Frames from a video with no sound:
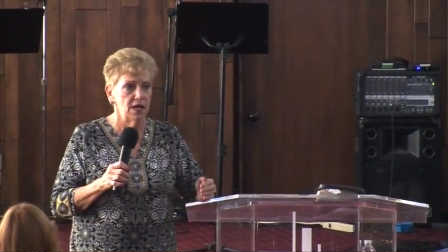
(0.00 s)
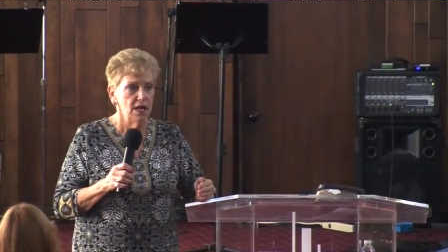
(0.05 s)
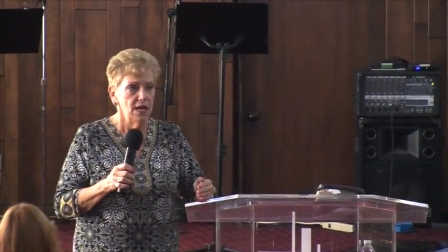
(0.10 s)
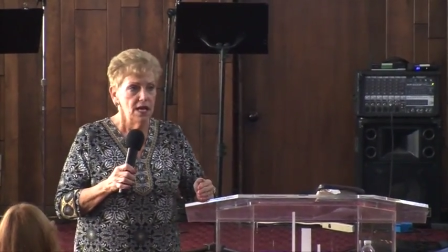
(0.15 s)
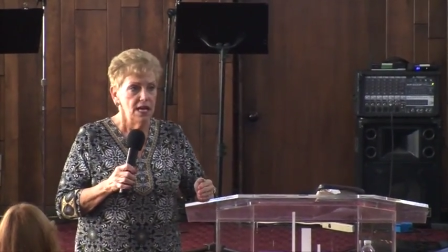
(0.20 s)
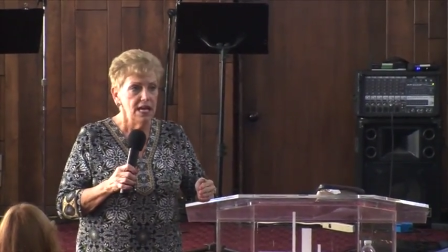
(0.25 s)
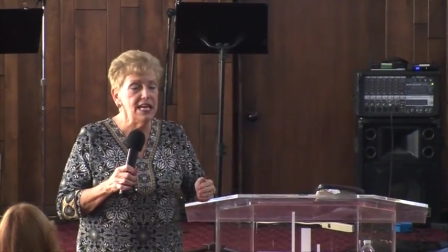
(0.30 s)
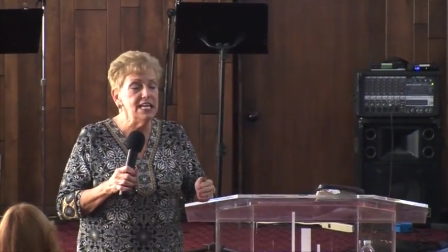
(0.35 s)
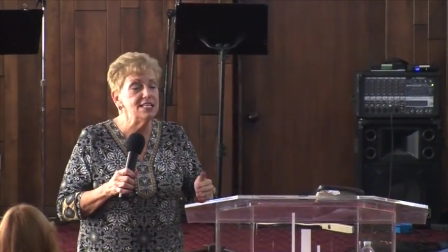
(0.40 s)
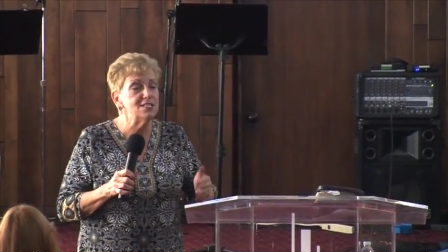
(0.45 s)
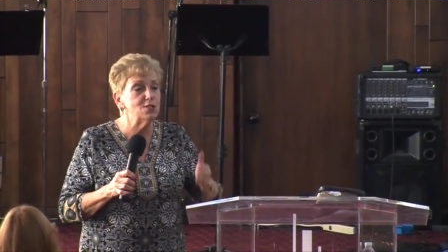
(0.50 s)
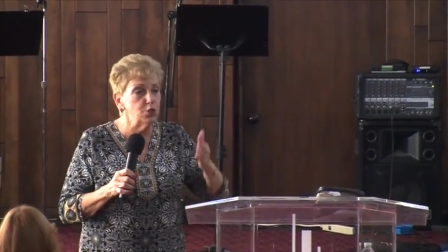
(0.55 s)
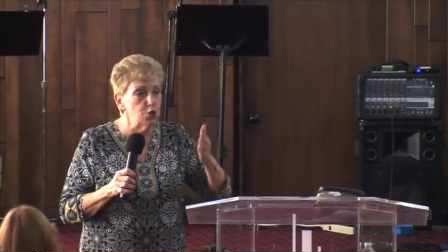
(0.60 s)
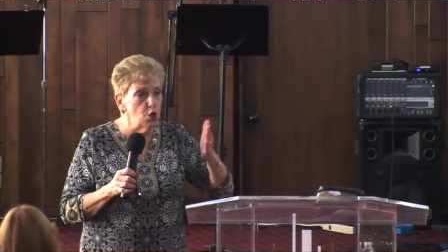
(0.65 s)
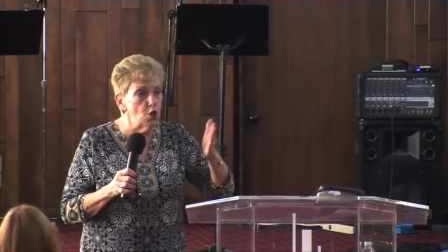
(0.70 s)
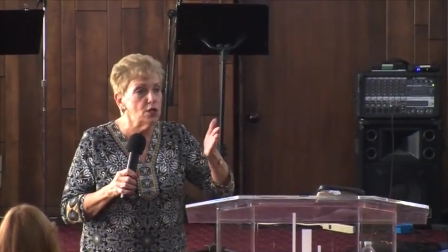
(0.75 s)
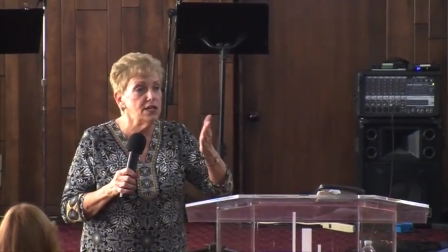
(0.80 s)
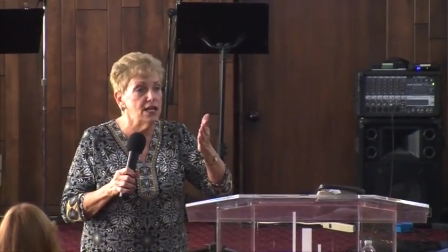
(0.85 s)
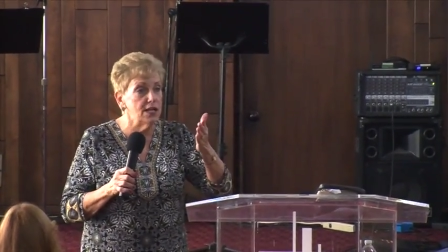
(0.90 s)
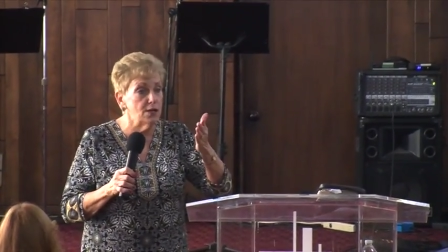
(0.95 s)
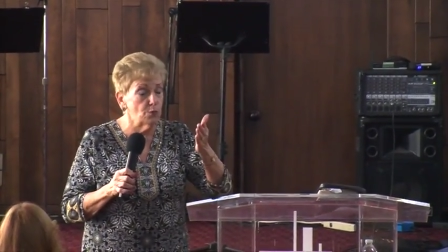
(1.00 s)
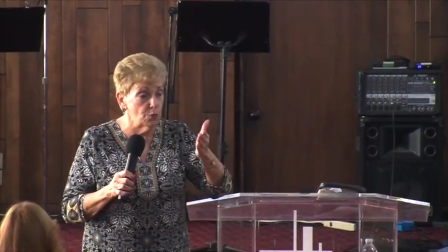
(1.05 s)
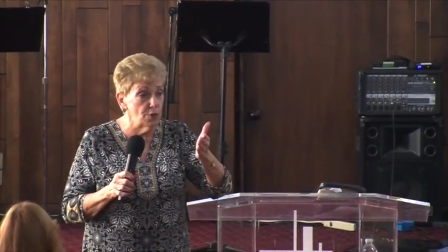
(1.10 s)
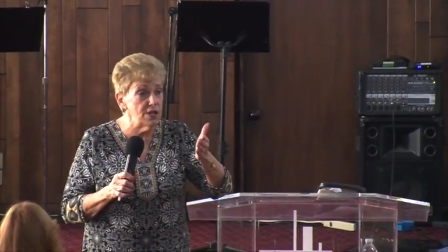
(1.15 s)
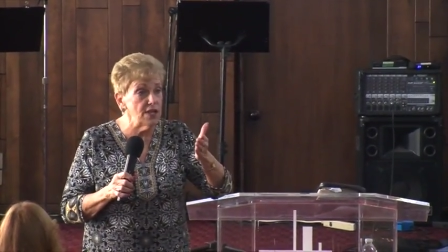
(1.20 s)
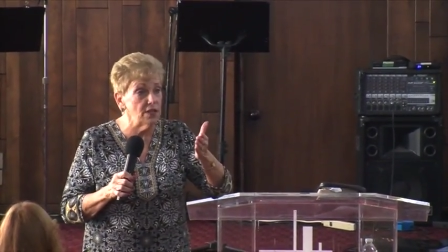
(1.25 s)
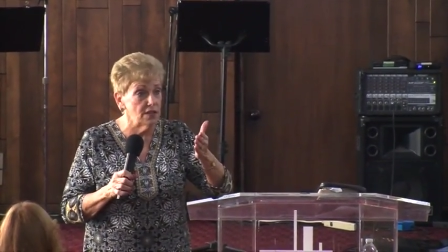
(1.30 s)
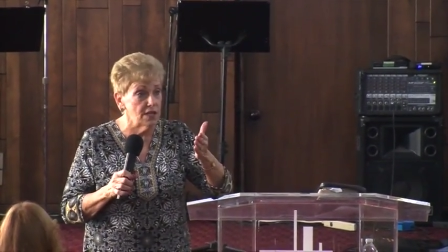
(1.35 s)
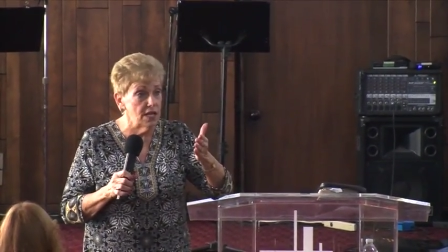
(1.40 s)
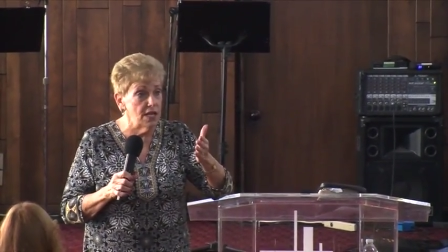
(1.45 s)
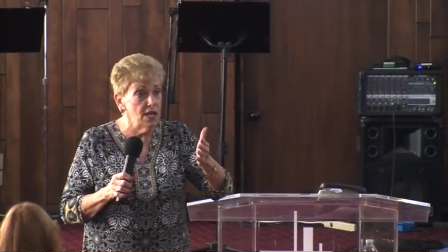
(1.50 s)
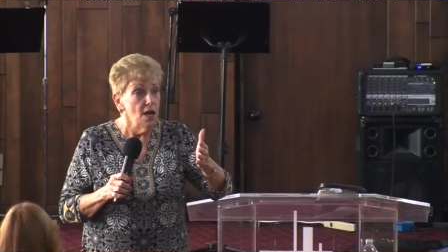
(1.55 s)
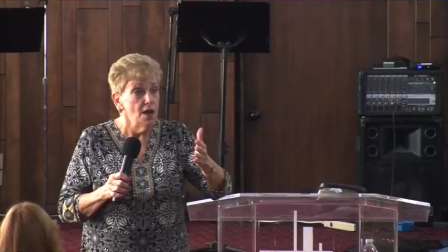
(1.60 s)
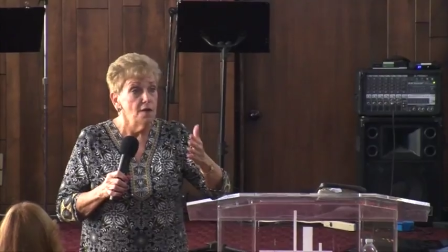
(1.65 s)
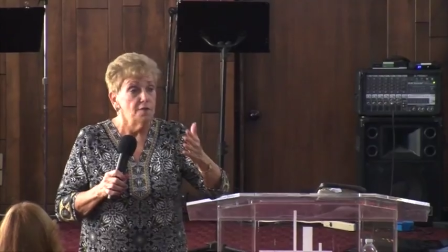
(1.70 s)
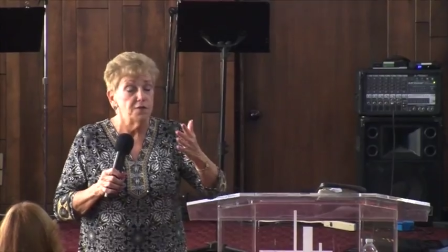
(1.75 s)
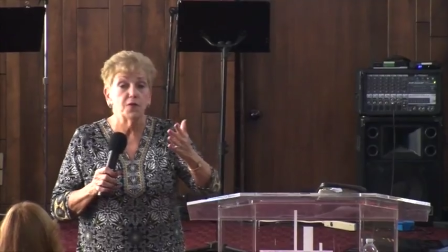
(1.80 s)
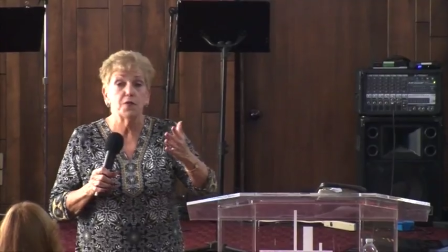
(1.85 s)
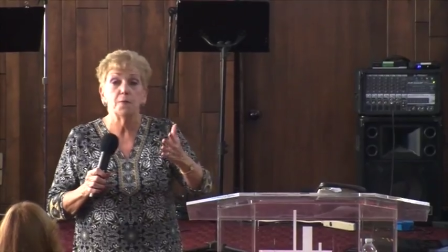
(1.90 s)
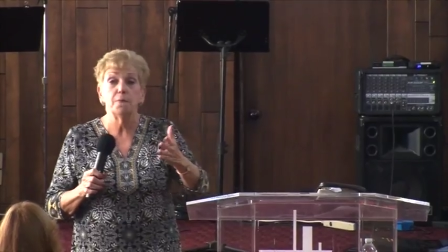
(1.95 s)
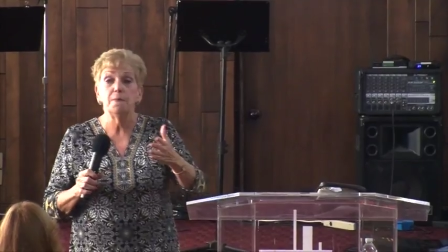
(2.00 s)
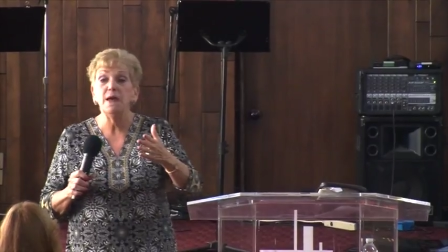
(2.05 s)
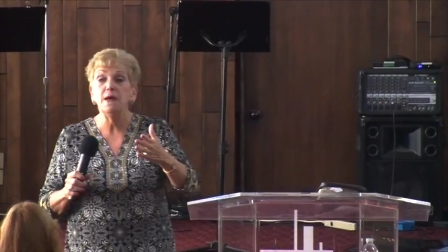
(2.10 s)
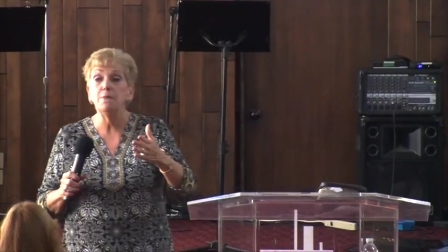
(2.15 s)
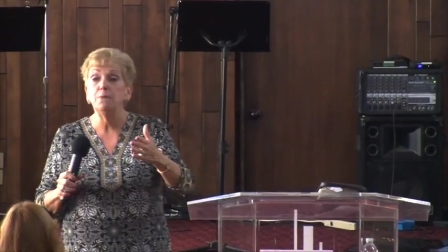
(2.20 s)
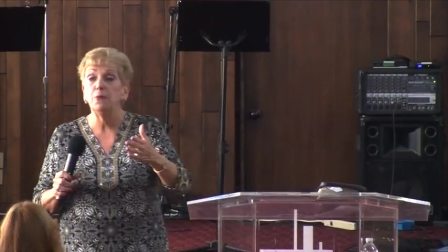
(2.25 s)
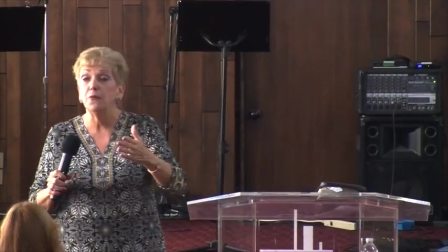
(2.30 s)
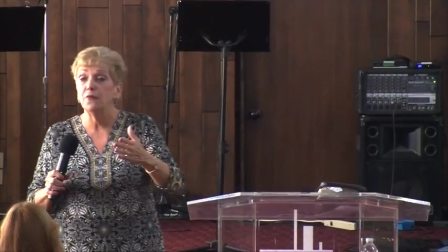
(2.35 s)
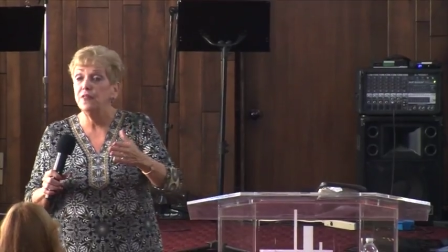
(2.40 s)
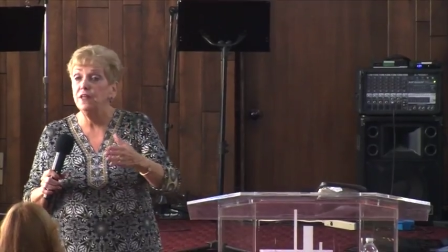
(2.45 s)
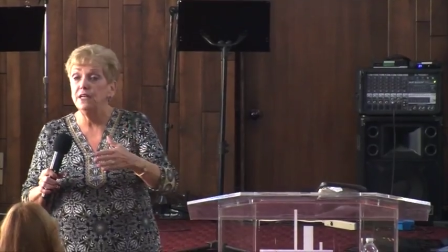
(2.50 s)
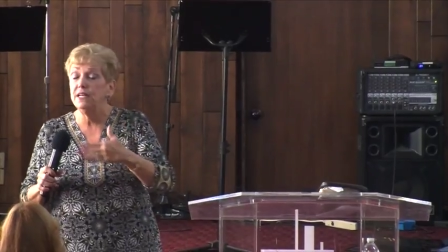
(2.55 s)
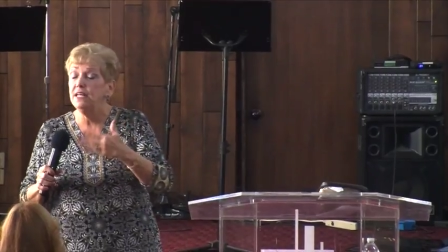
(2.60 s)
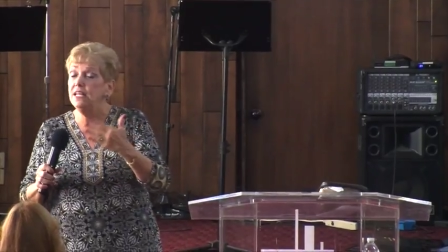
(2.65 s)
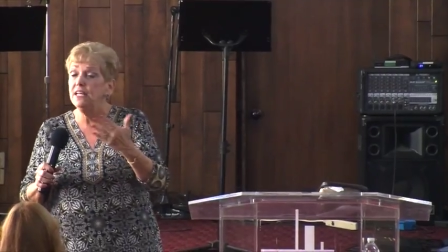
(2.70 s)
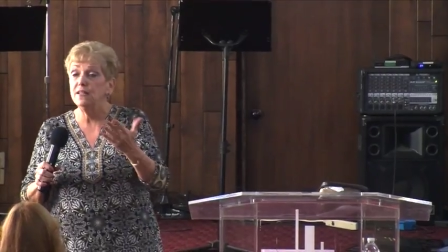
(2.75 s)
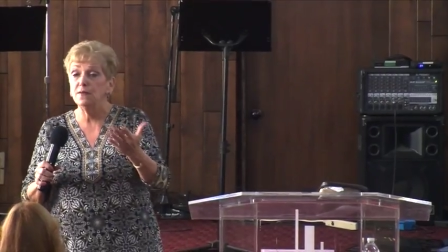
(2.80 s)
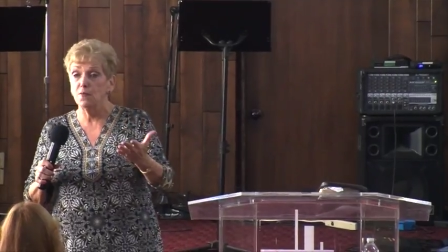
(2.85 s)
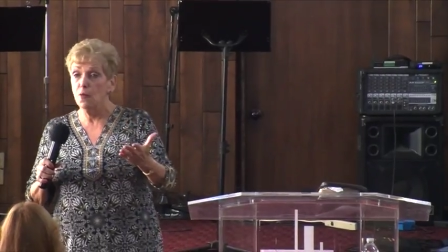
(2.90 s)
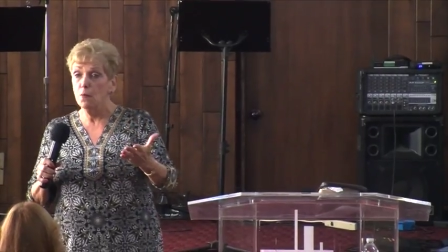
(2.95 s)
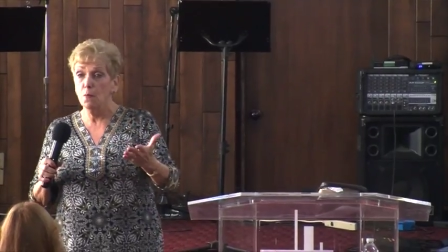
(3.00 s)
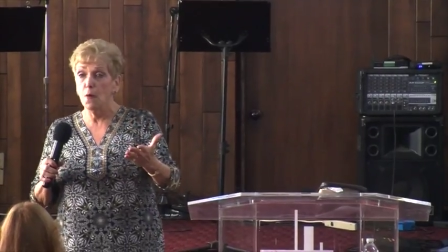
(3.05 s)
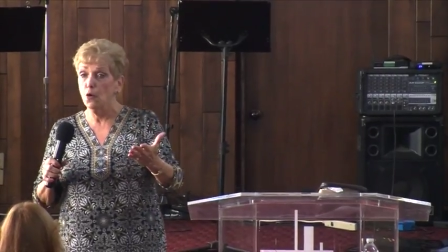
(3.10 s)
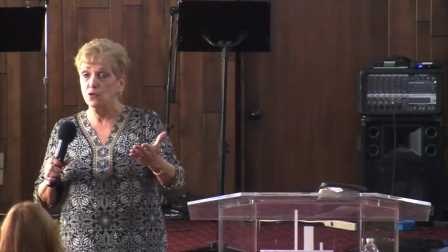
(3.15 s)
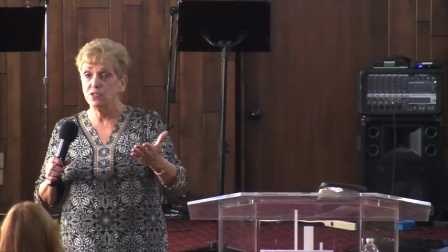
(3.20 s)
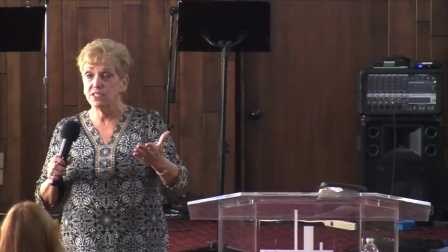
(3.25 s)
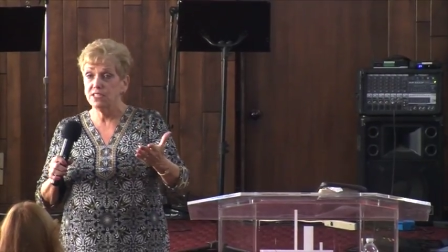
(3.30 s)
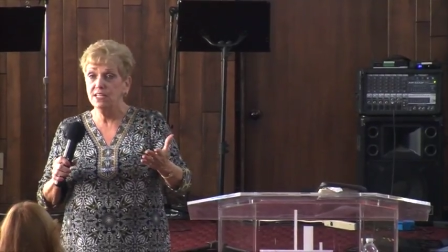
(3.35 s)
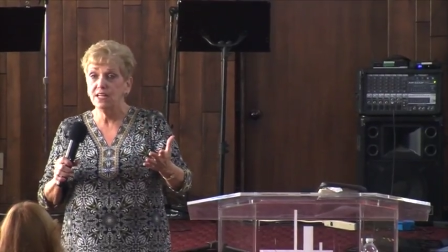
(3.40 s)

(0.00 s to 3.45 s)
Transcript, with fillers: He's looking really for the people that need him the most.